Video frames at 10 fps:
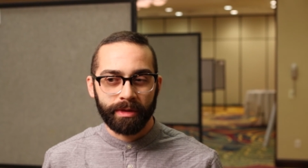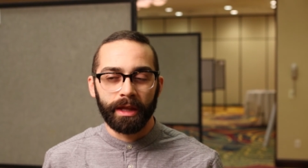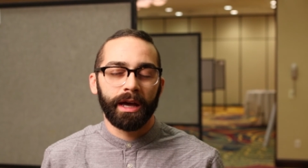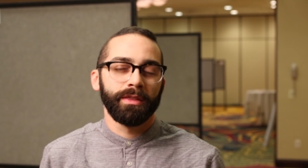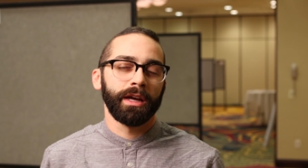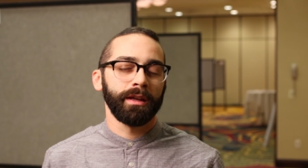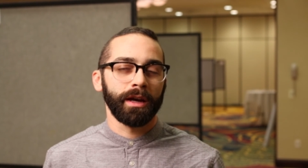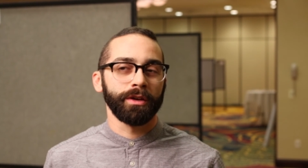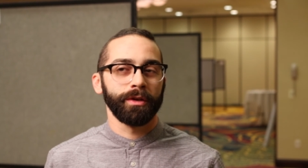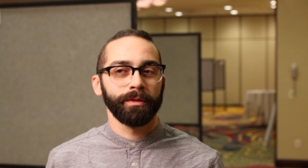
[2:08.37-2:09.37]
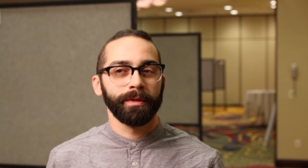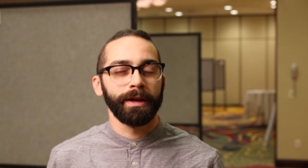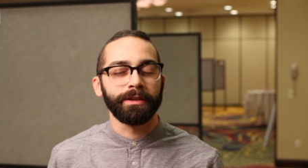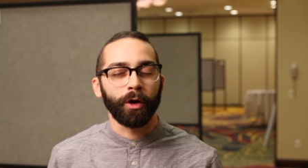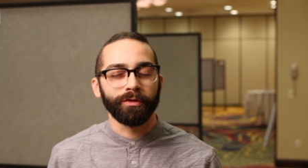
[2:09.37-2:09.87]
that that I don't know
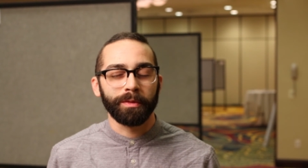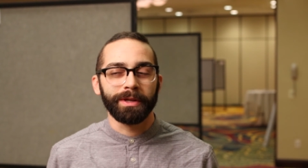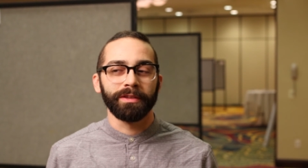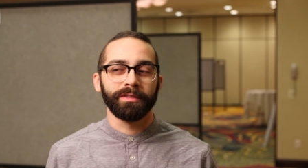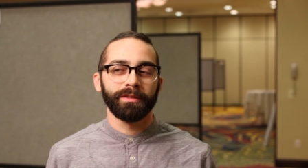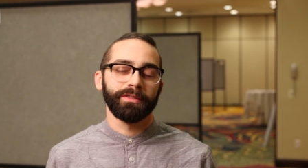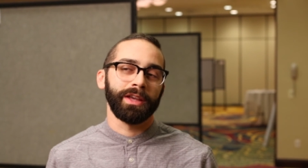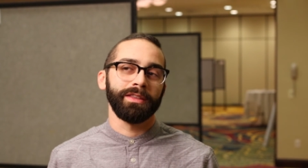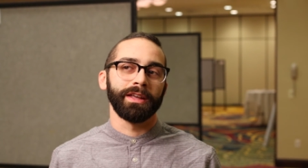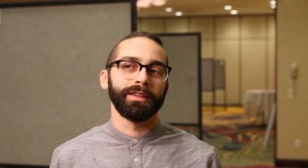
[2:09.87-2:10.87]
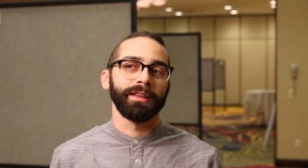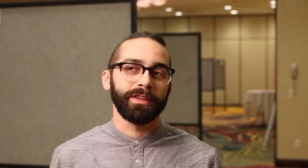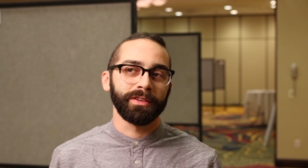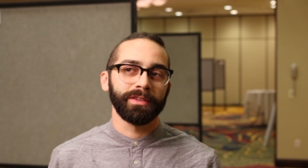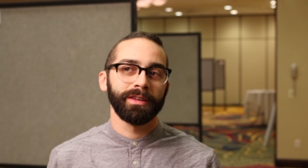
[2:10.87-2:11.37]
it's hard for me to say that that
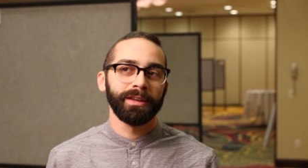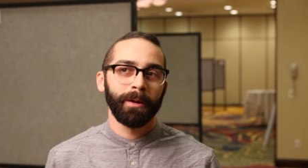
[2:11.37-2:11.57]
does